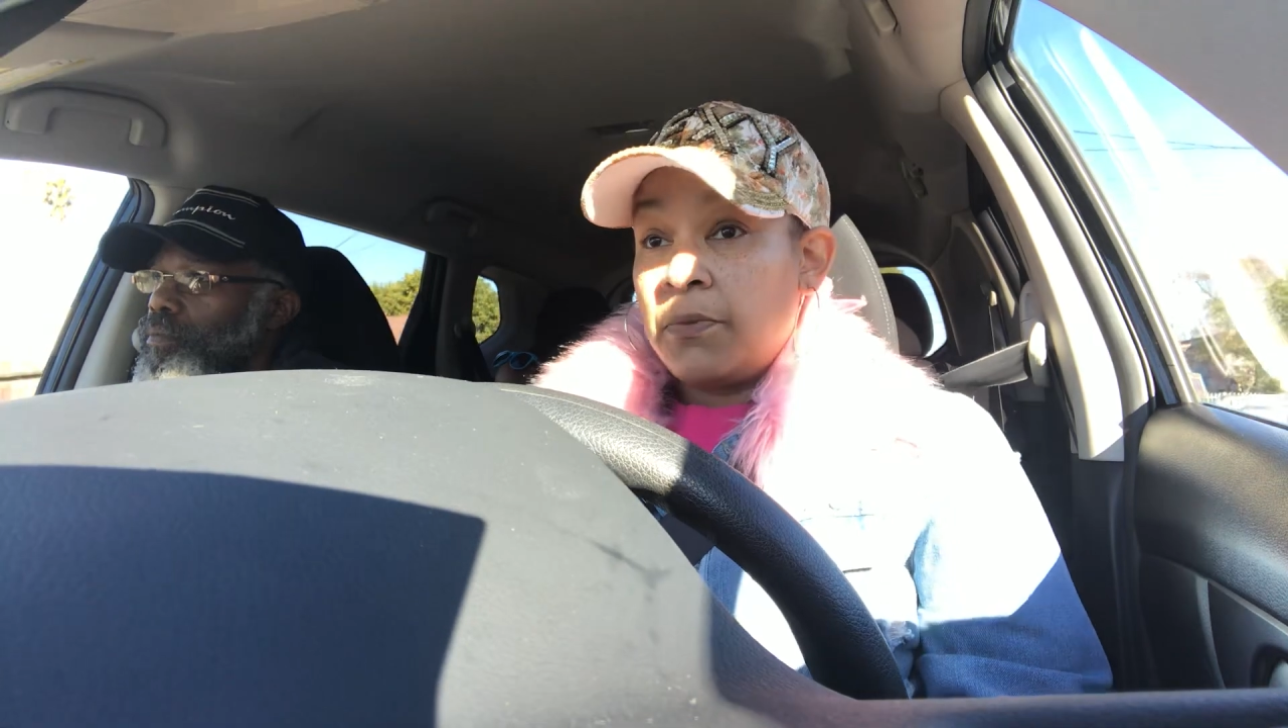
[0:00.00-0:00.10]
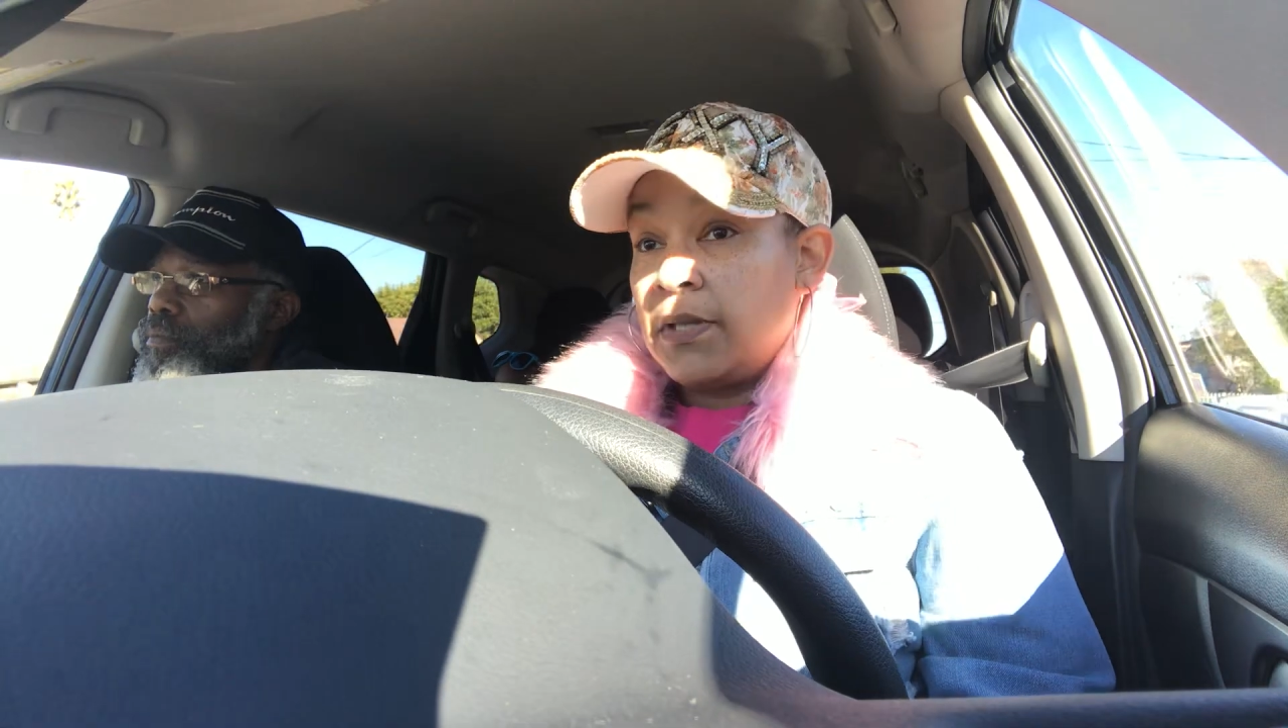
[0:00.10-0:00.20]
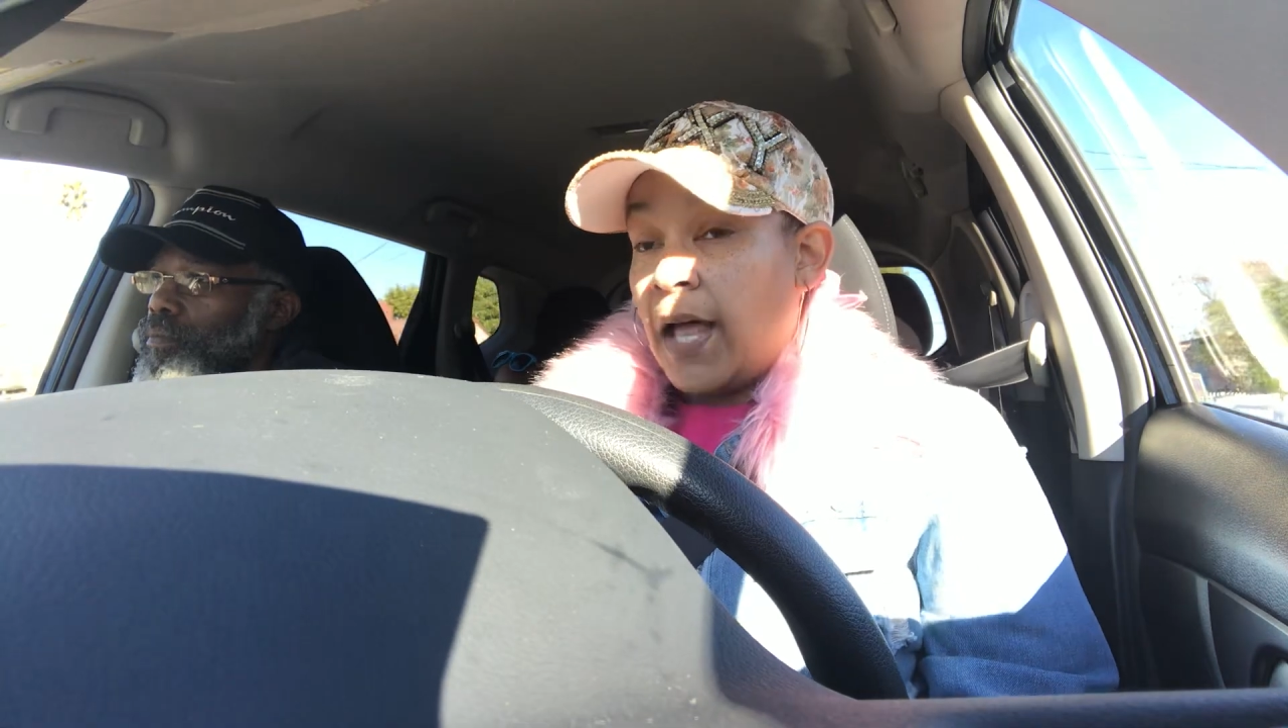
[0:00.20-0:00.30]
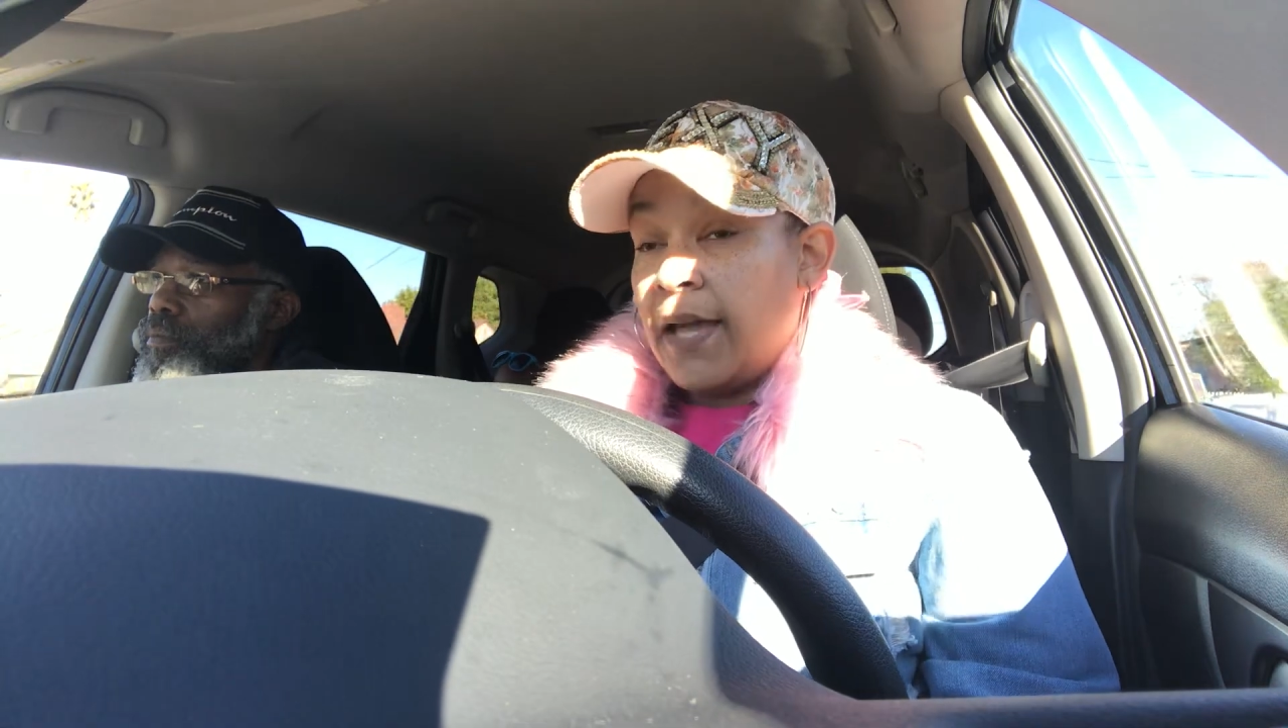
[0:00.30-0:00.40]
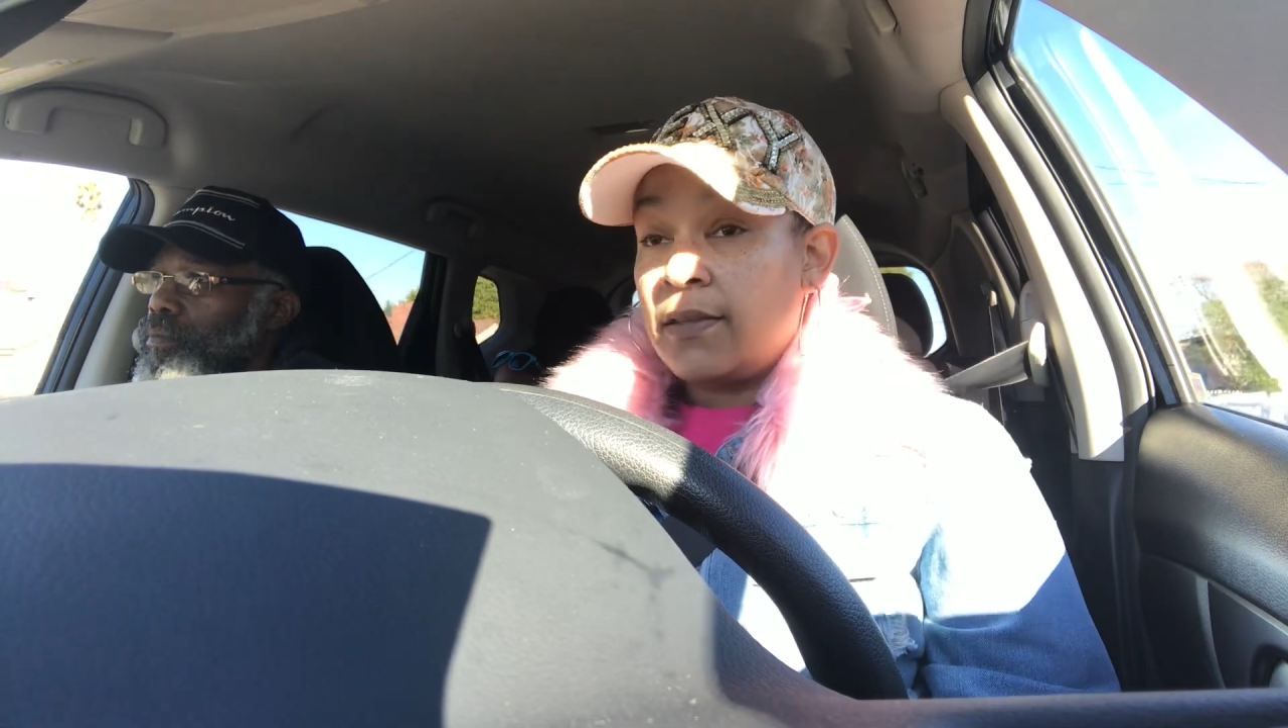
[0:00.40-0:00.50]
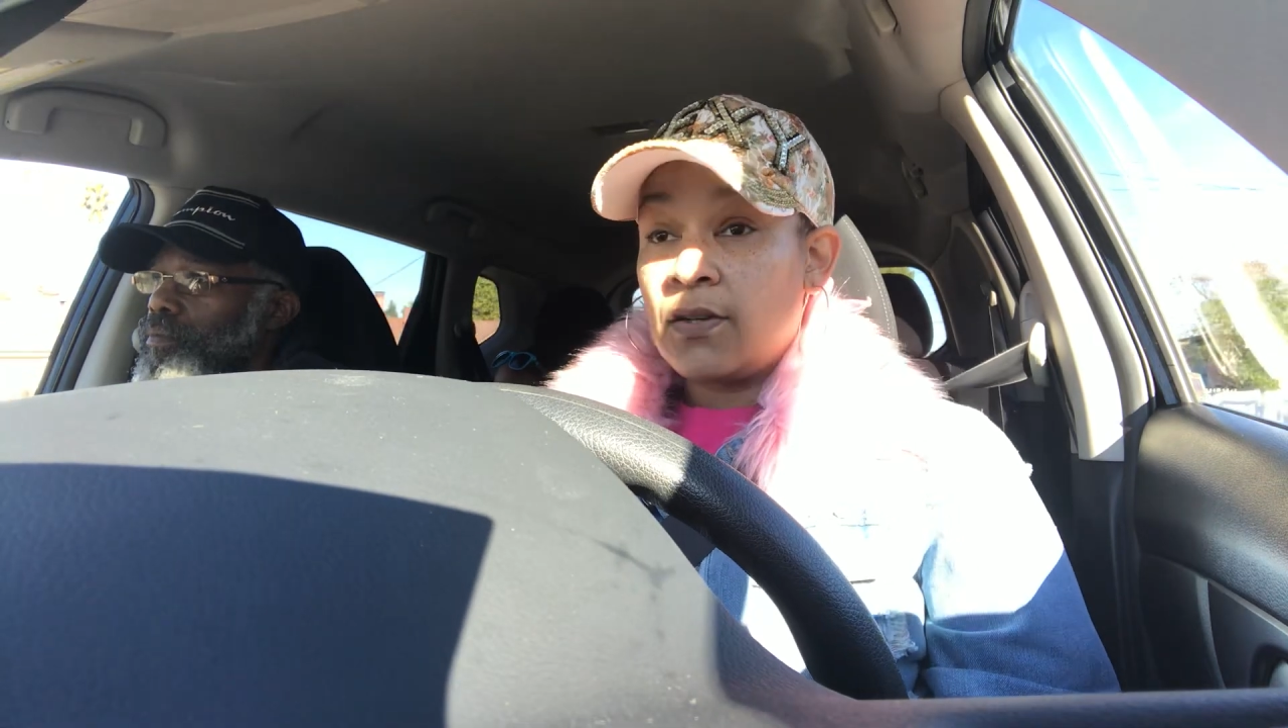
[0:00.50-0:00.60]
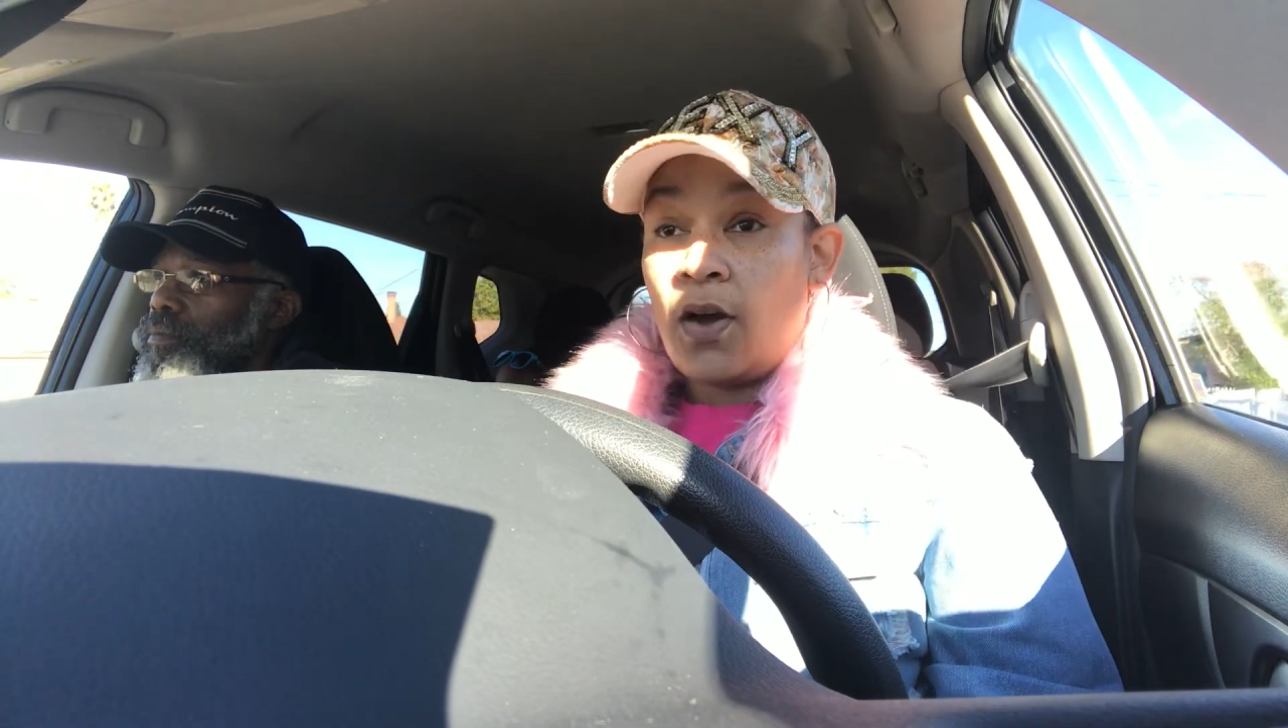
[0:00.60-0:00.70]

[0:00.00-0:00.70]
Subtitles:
We like